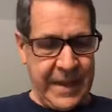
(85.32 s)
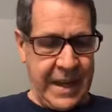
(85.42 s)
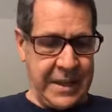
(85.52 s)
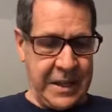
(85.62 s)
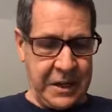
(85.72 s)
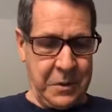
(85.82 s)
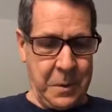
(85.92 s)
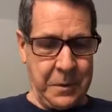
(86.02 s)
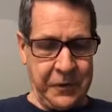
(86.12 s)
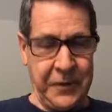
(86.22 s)
And then, of
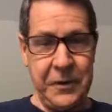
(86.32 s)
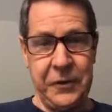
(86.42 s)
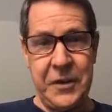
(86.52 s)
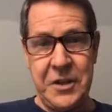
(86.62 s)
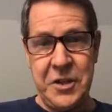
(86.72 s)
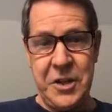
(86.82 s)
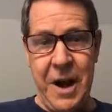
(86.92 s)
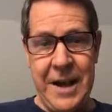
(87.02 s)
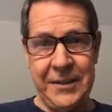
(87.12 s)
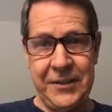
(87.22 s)
course, there's the
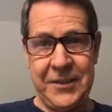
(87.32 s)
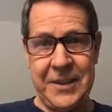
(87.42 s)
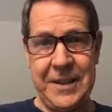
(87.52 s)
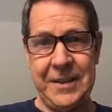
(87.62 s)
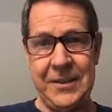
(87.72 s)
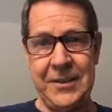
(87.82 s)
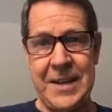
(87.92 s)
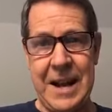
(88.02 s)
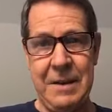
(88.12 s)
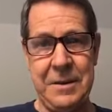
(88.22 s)
Johnstons
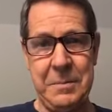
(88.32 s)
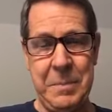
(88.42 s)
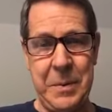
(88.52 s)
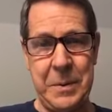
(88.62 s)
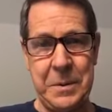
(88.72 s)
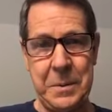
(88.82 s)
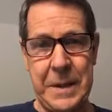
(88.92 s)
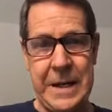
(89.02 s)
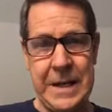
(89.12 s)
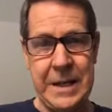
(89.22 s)
down in Puerto
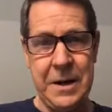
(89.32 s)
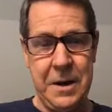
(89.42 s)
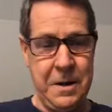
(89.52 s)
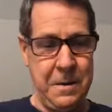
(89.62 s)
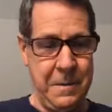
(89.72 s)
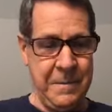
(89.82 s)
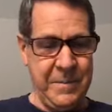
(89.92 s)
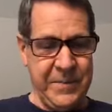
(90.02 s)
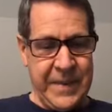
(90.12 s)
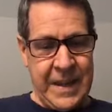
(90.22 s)
Rico.
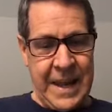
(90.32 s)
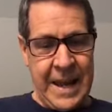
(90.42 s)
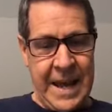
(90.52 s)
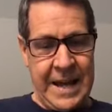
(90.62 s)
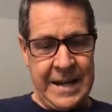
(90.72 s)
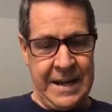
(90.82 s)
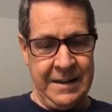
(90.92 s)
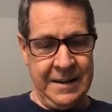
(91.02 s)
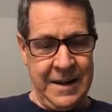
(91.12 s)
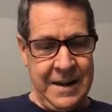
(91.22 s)
And
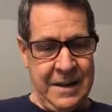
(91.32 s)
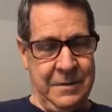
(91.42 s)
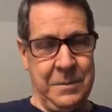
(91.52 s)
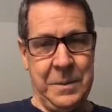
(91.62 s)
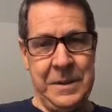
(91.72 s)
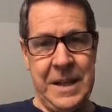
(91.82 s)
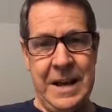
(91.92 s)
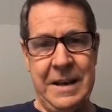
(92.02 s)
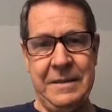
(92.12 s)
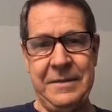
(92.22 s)
we
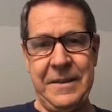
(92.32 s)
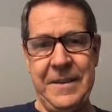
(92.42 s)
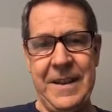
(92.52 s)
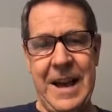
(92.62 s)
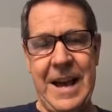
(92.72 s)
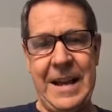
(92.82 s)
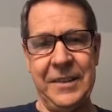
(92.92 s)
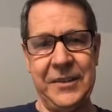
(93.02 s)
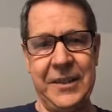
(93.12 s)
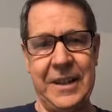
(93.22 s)
love
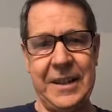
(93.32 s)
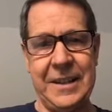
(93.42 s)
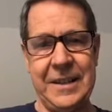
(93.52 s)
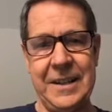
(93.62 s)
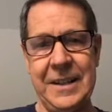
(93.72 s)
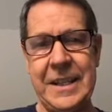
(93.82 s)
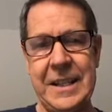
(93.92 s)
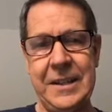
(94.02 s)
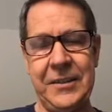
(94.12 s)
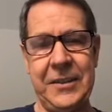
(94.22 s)
Isaac and
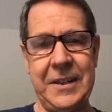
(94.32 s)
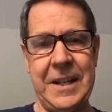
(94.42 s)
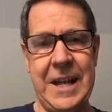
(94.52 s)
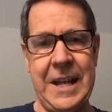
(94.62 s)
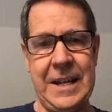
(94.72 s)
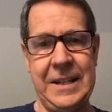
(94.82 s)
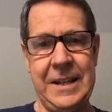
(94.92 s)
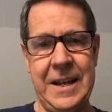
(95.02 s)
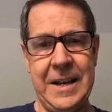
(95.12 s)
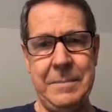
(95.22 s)
Elise and
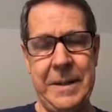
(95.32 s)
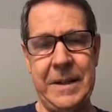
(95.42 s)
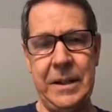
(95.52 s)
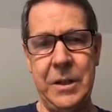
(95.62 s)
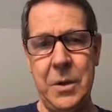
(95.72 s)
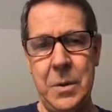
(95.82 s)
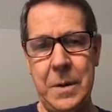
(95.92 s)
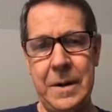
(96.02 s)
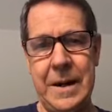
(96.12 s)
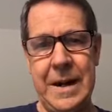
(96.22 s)
Caleb and
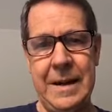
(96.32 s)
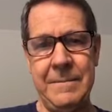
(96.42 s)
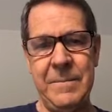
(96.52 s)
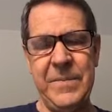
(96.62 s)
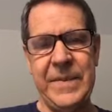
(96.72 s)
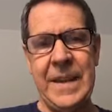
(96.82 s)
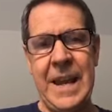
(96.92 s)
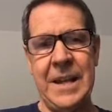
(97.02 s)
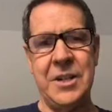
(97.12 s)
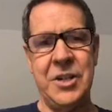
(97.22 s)
Laura
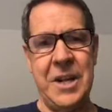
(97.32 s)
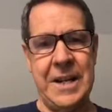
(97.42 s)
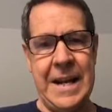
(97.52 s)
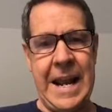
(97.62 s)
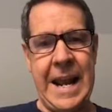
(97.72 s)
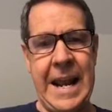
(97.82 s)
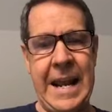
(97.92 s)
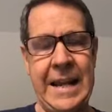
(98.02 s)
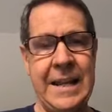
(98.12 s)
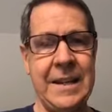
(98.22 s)
and
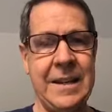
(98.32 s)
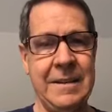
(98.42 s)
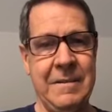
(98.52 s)
Janae.